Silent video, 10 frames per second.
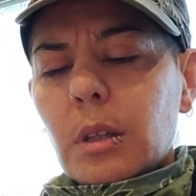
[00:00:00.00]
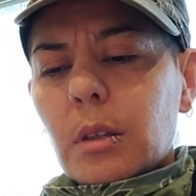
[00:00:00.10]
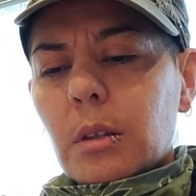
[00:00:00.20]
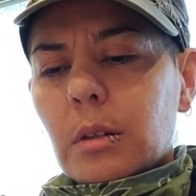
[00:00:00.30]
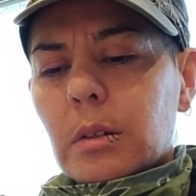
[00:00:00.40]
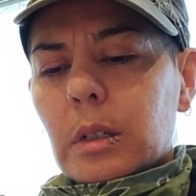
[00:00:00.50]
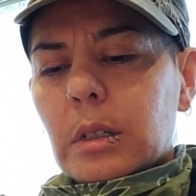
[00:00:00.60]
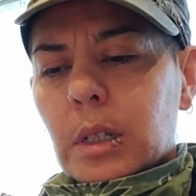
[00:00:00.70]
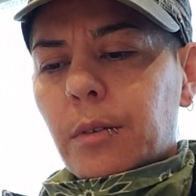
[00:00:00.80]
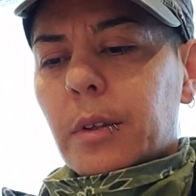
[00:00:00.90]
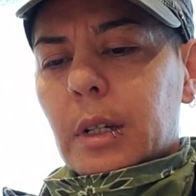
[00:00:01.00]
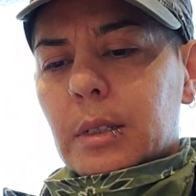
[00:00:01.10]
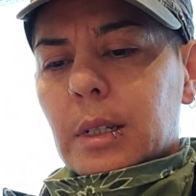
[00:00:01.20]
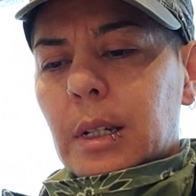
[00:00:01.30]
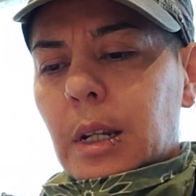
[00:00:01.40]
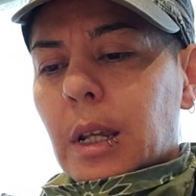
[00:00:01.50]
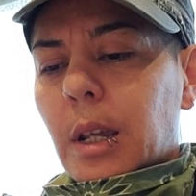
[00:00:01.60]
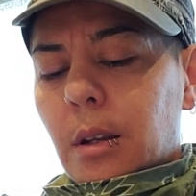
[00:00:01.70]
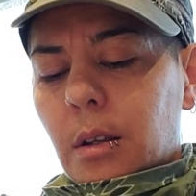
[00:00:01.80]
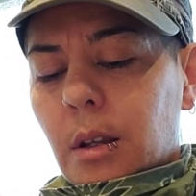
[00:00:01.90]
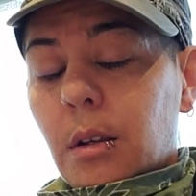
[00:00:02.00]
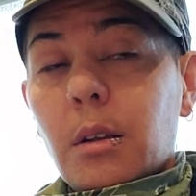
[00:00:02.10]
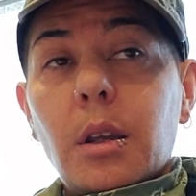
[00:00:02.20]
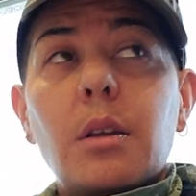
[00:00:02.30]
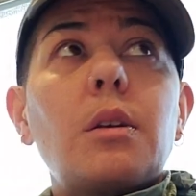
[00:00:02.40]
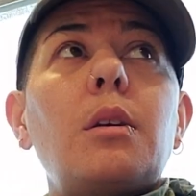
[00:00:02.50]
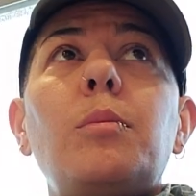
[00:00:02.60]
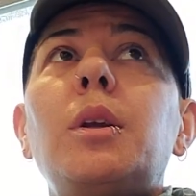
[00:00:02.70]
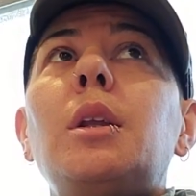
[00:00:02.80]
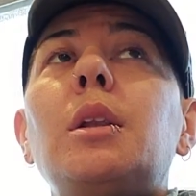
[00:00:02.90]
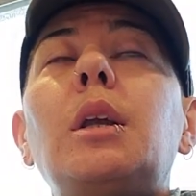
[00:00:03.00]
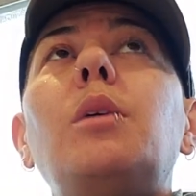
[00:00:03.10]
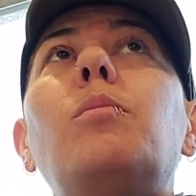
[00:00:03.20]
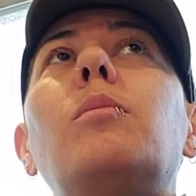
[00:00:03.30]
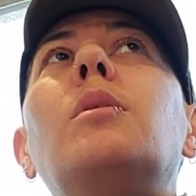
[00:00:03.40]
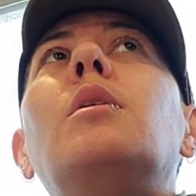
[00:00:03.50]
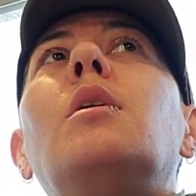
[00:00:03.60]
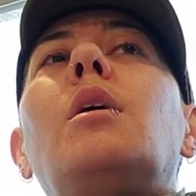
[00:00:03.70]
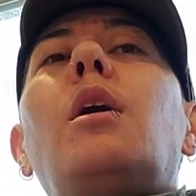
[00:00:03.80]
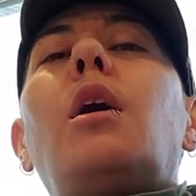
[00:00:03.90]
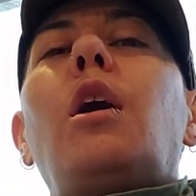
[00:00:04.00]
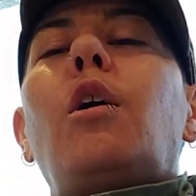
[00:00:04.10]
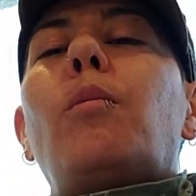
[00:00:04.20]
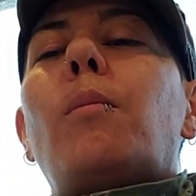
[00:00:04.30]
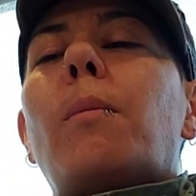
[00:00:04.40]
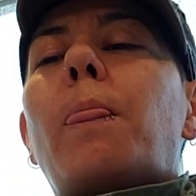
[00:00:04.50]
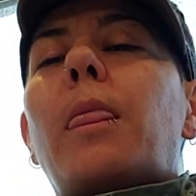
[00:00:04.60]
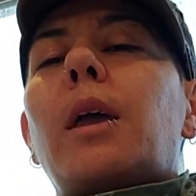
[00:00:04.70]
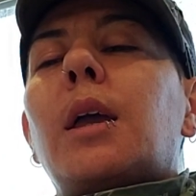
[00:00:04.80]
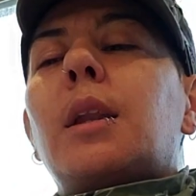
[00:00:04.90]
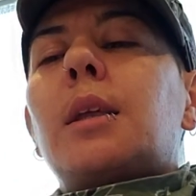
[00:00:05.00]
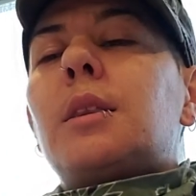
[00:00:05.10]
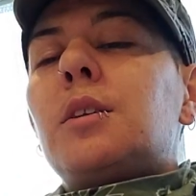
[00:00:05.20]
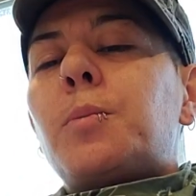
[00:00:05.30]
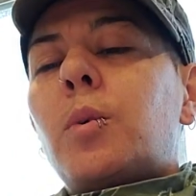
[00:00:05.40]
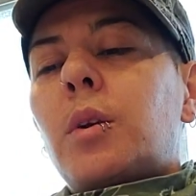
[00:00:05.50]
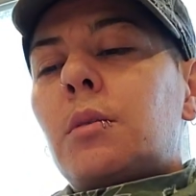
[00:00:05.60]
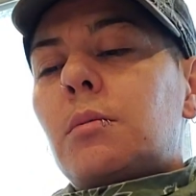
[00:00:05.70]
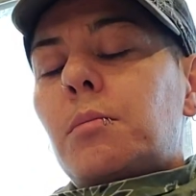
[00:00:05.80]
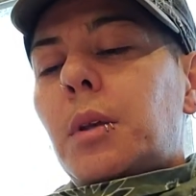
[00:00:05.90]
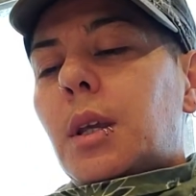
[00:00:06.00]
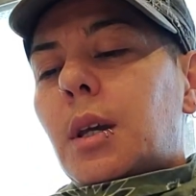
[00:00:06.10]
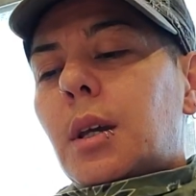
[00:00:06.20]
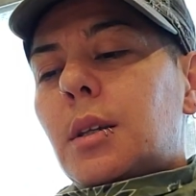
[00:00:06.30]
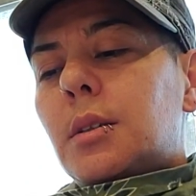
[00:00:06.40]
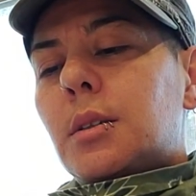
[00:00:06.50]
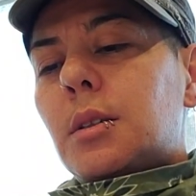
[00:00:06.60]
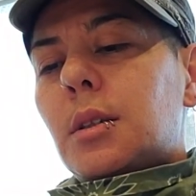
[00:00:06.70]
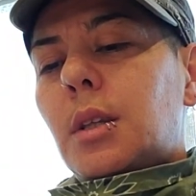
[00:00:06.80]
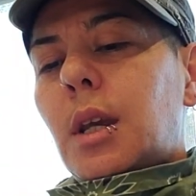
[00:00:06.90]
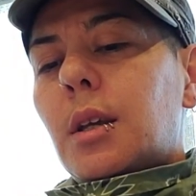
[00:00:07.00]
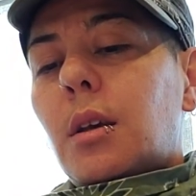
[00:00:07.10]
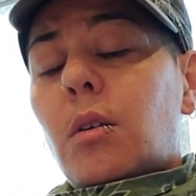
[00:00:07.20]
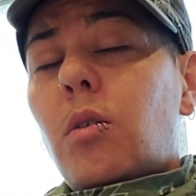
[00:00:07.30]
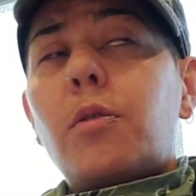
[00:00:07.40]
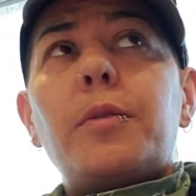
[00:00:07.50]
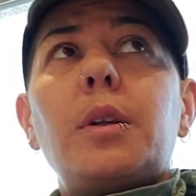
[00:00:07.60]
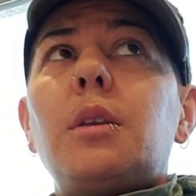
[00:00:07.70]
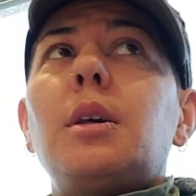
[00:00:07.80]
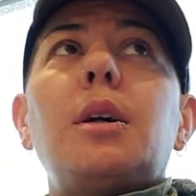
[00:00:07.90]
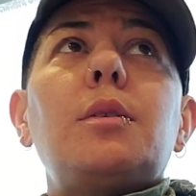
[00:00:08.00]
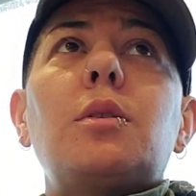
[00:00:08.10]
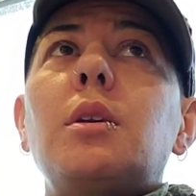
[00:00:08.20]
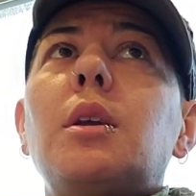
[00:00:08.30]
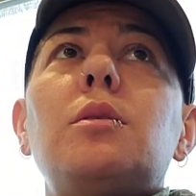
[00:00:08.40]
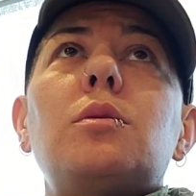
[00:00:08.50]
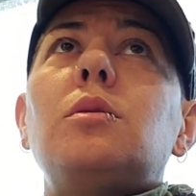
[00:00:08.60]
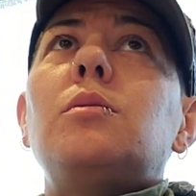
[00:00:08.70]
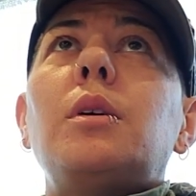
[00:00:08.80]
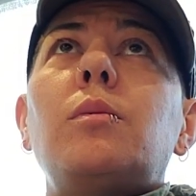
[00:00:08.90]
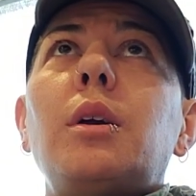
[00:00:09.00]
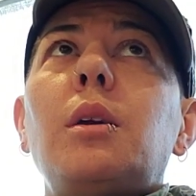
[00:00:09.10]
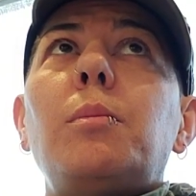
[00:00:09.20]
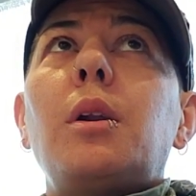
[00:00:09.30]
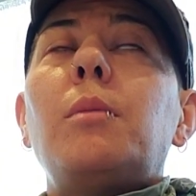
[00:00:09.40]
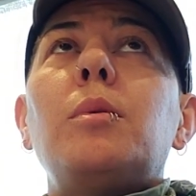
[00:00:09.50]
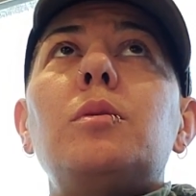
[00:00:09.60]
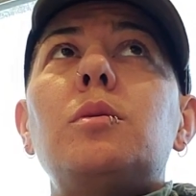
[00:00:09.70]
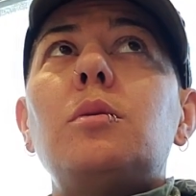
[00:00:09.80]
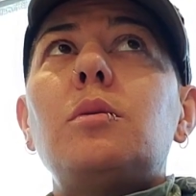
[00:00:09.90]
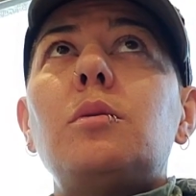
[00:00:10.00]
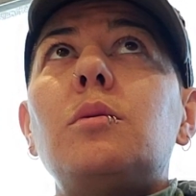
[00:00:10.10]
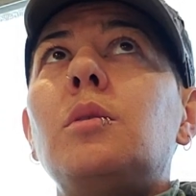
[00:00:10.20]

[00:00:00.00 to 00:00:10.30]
there's several things that need to get done immediately. And at this point, because hopefully the house could get sold right away, but I'm also,